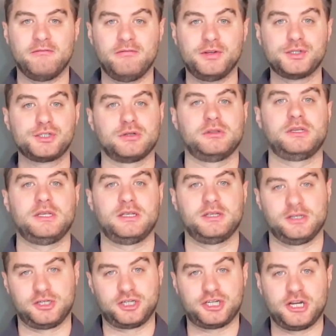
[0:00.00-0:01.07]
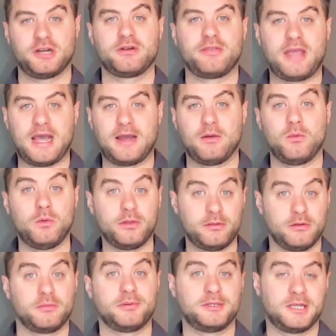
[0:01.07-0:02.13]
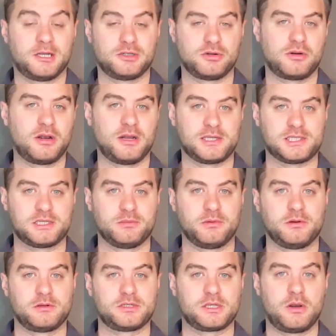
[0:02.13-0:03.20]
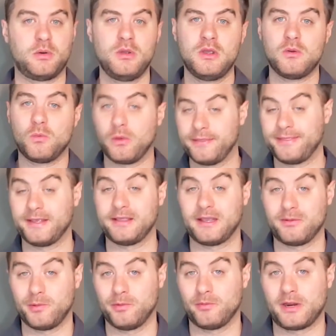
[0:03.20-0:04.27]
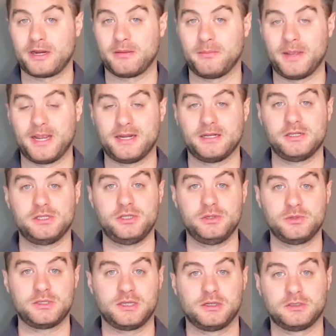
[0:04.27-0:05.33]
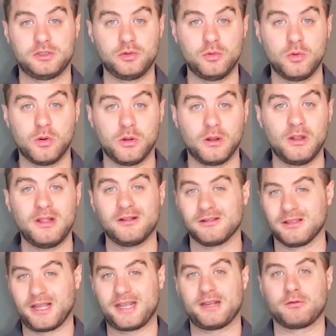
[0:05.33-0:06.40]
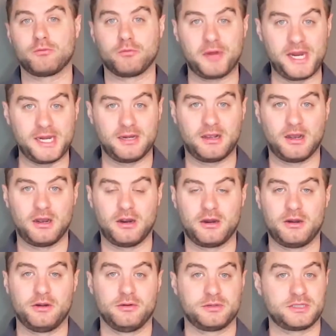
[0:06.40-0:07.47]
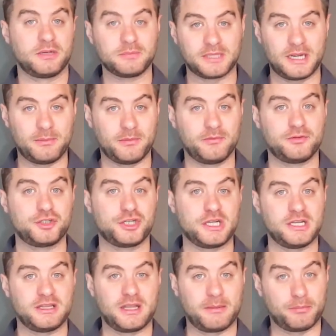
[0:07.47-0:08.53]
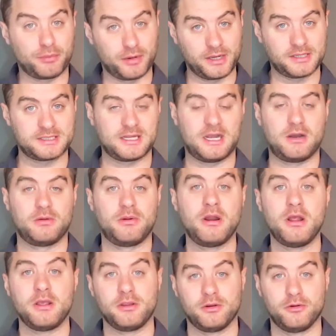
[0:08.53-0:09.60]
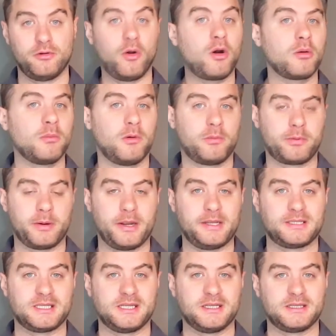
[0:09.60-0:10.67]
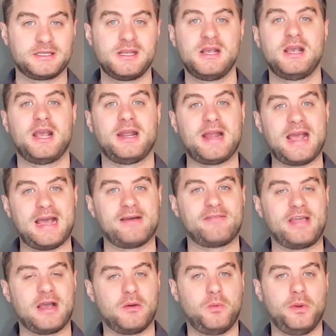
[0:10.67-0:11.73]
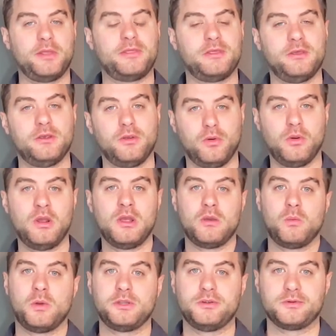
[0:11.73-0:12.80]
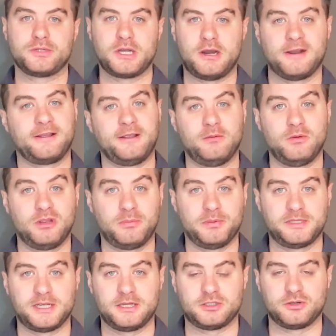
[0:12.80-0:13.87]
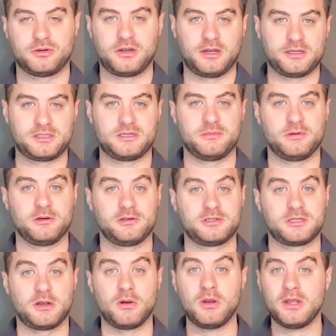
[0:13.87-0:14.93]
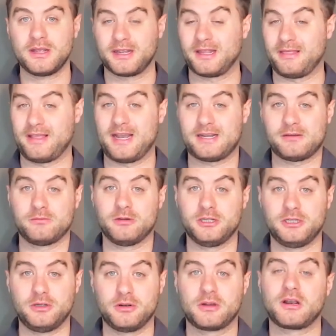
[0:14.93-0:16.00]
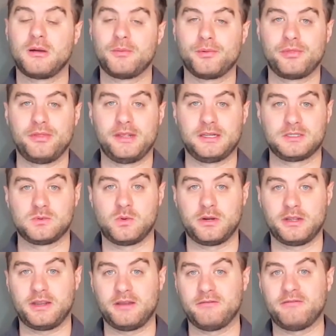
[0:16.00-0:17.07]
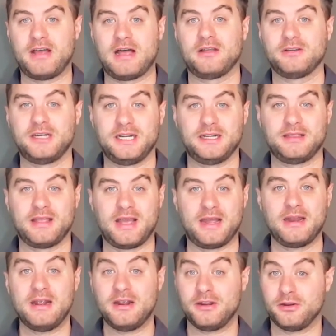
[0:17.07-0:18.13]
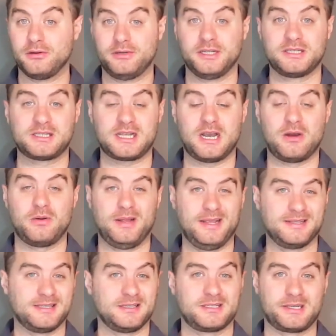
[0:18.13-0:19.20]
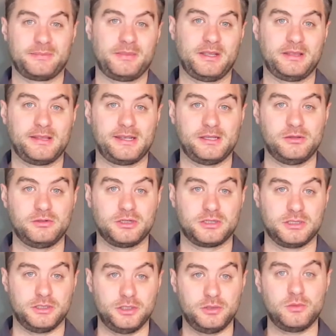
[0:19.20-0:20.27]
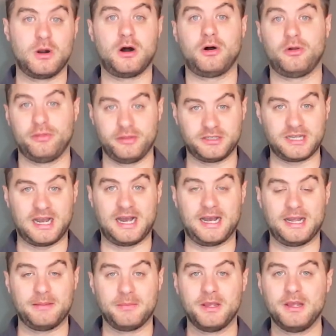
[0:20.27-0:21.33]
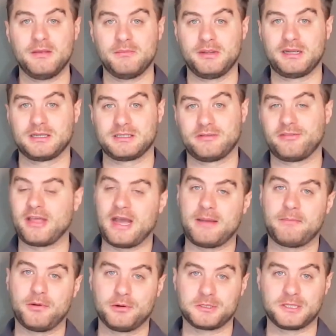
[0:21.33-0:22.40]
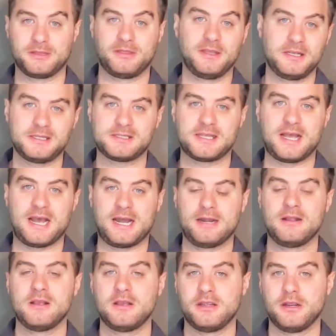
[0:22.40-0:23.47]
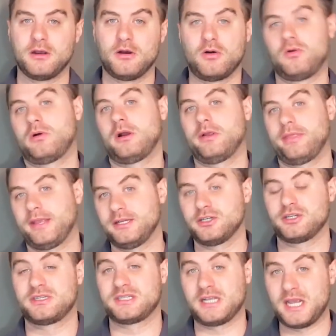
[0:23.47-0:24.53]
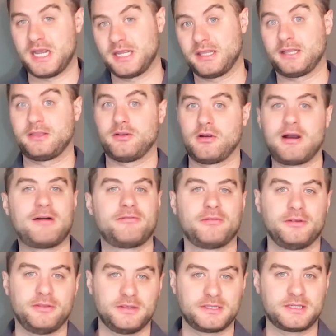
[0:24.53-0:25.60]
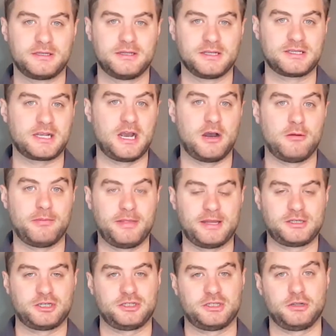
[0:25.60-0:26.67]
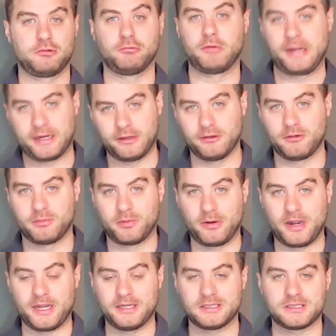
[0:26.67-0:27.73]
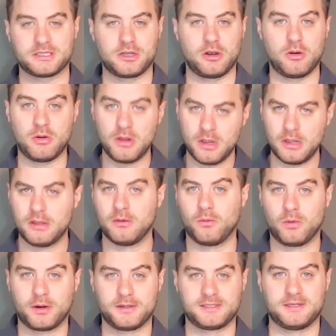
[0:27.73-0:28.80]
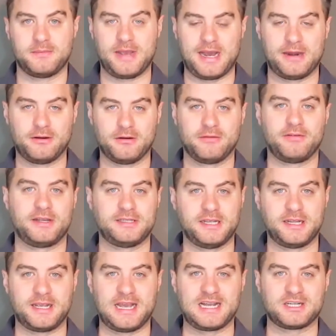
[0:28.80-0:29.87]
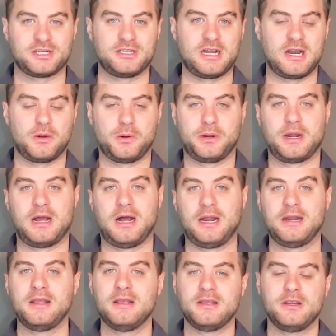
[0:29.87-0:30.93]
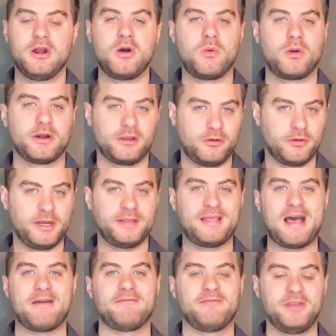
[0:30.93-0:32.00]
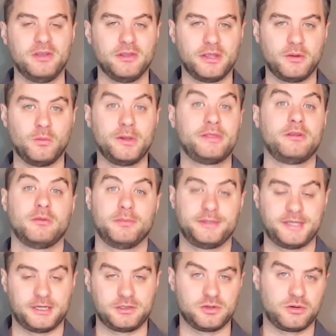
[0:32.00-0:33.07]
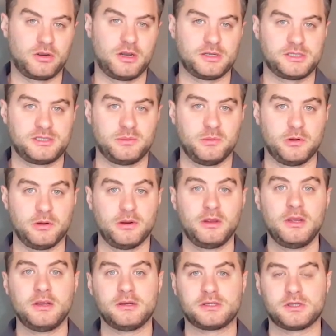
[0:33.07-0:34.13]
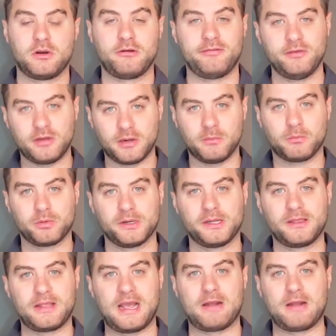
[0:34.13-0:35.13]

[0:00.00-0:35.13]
visually share that with your potential customers. So one thing that we recommend is using a tool like a rate card or some type of sheet that breaks down your normal prices and have that with you when you're talking with potential customers. So that can really do a couple things. One, it can validate that your discount isn't something that you just do all the time, because if that person thinks that, are they just saying that they're offering this discount, but that's just their regular price, so what does it matter if I take action now or not? You don't want to create that feeling with your potential customer. So if you can bring